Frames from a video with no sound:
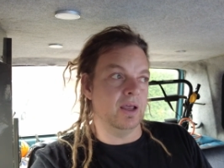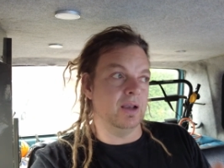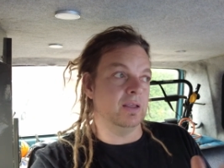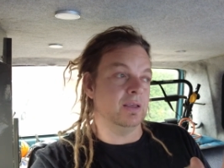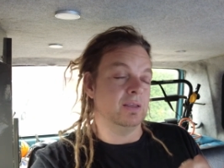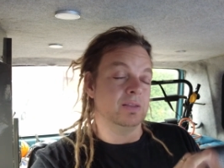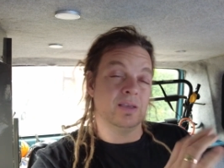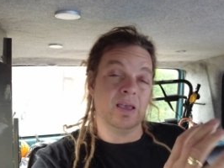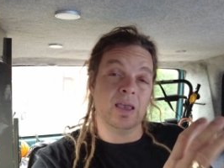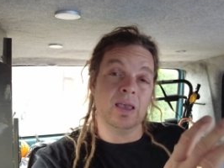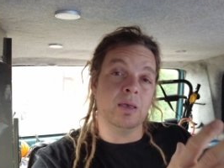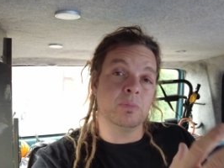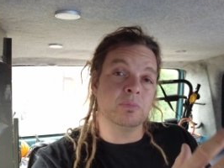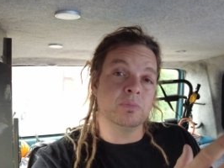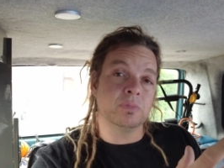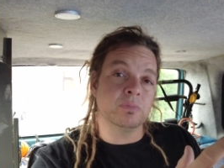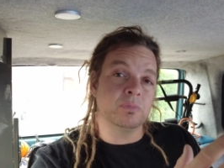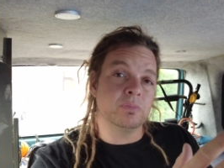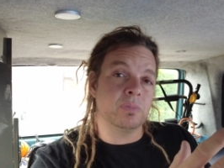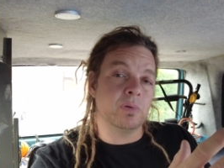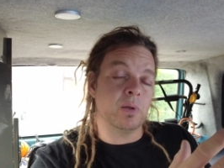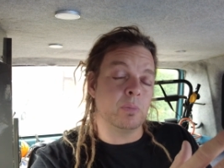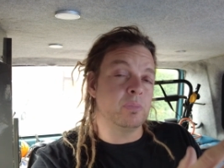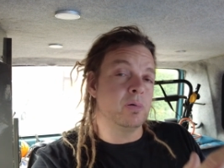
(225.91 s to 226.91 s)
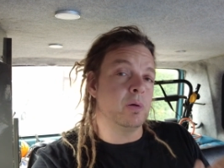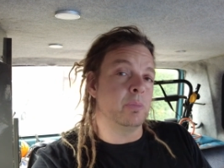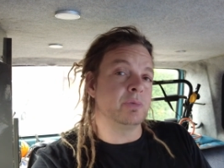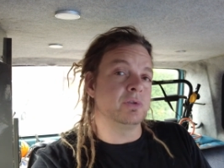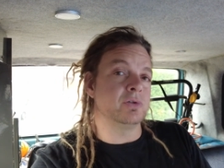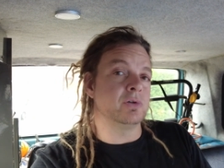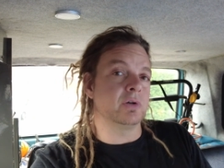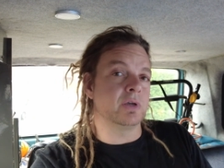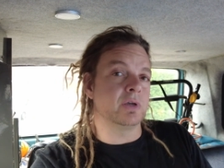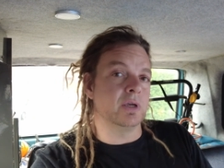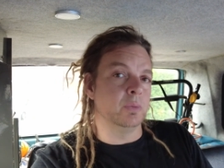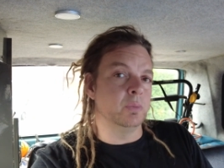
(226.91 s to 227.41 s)
And I'm, I'm probably
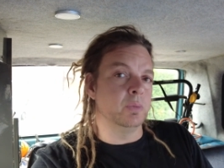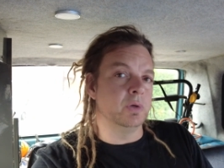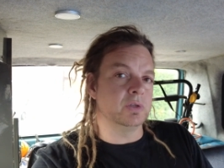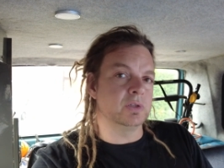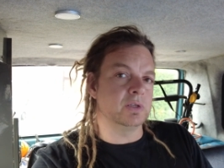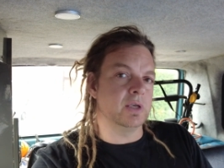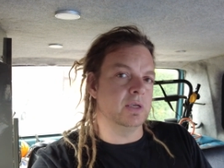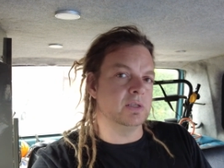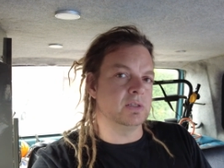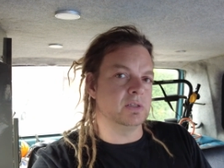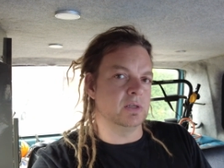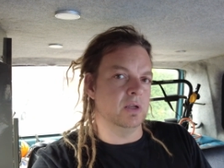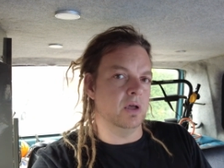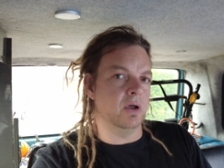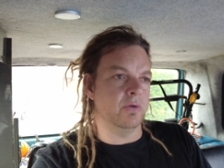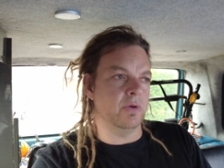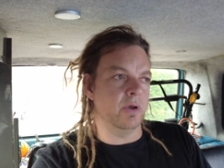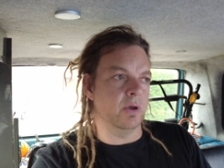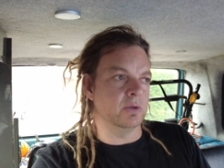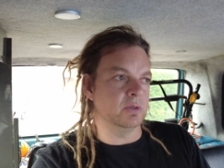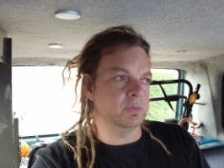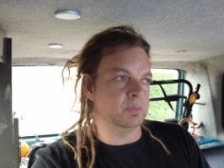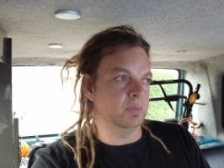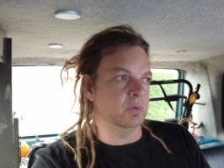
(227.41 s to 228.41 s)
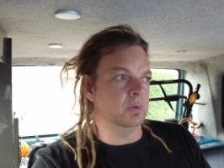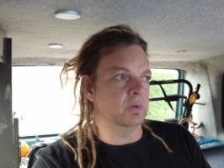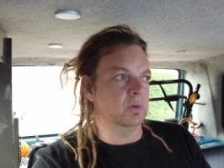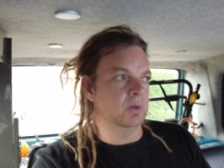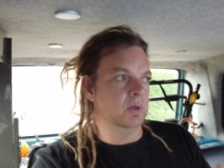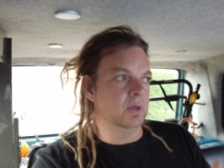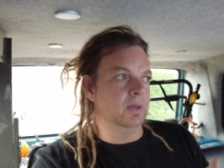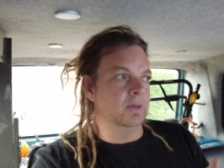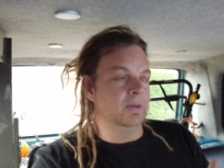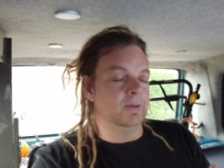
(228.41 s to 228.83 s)
talking worst case scenarios, but